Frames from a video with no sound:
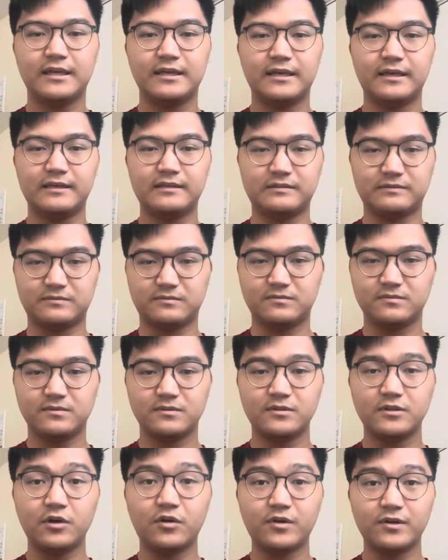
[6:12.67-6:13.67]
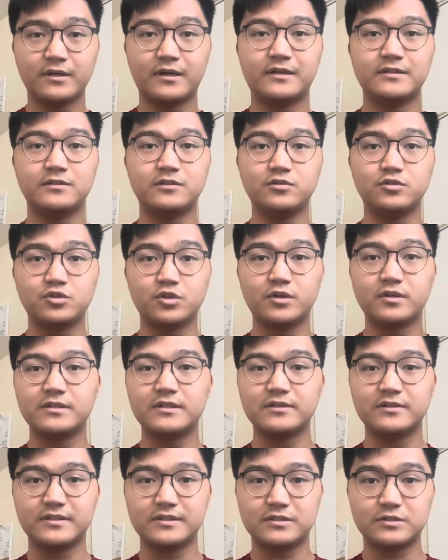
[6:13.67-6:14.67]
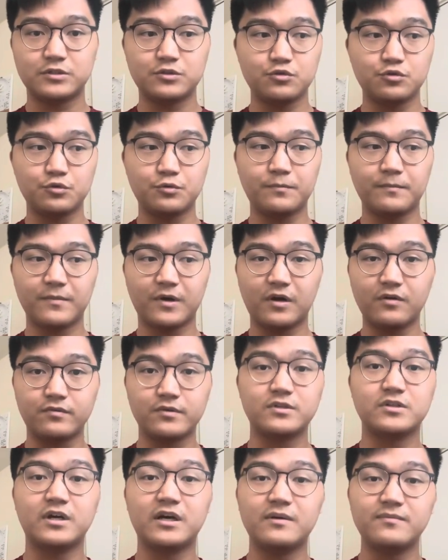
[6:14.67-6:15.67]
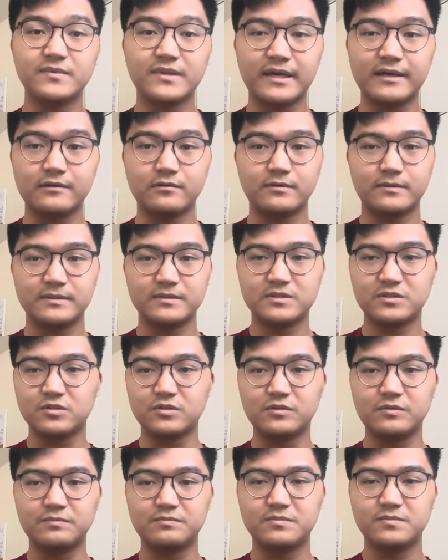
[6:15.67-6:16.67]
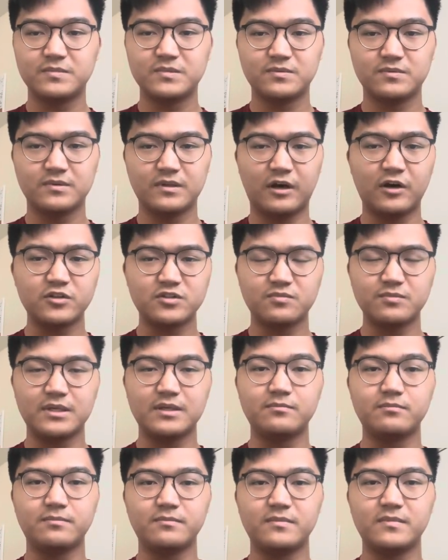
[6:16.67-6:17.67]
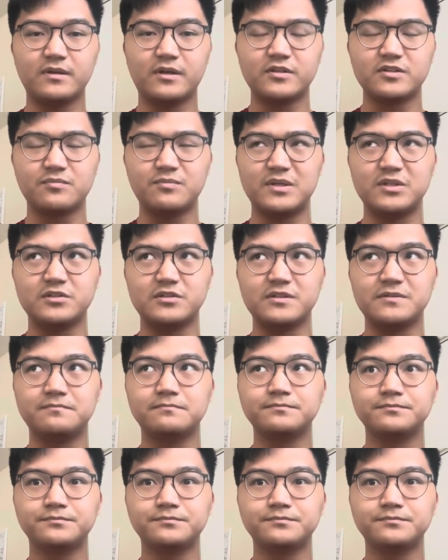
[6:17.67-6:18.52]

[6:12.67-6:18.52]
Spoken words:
and going on the journey like to overcome that, to ultimately